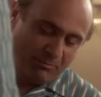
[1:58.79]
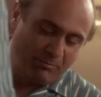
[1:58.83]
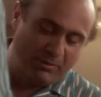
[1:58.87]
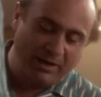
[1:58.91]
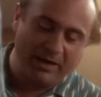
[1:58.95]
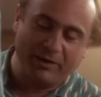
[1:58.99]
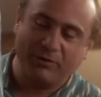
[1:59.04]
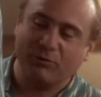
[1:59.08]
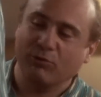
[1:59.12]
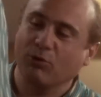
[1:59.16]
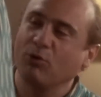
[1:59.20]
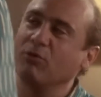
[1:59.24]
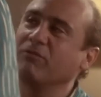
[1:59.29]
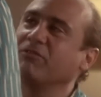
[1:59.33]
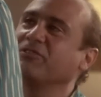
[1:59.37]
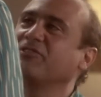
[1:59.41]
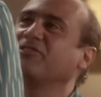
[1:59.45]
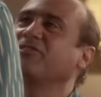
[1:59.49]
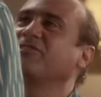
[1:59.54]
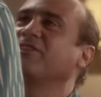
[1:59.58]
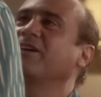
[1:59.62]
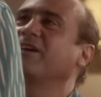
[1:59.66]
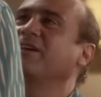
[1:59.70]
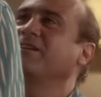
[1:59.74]
Minor
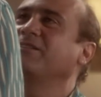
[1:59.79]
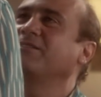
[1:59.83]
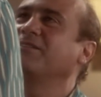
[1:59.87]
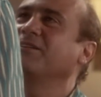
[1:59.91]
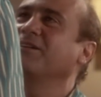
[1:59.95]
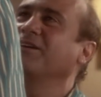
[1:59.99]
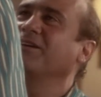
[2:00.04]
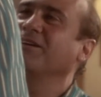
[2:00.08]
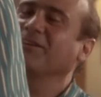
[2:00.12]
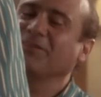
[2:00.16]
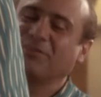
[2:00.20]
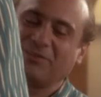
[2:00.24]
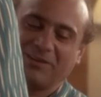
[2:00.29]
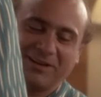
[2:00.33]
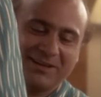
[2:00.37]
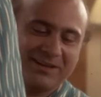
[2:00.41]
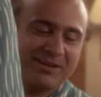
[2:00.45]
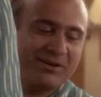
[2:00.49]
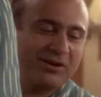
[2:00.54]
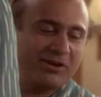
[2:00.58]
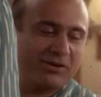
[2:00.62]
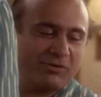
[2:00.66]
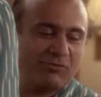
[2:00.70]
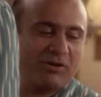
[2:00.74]
oversight there. Okay,
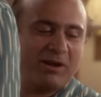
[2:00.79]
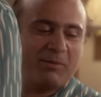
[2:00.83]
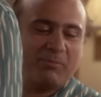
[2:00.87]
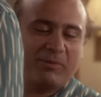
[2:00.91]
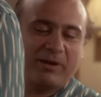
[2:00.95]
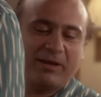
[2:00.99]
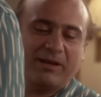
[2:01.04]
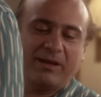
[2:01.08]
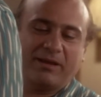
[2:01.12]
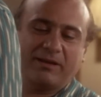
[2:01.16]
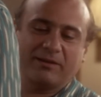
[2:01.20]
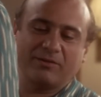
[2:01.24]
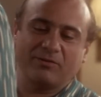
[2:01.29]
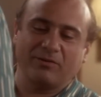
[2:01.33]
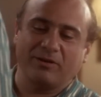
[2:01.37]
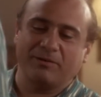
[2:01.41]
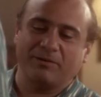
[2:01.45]
right, grab my hand.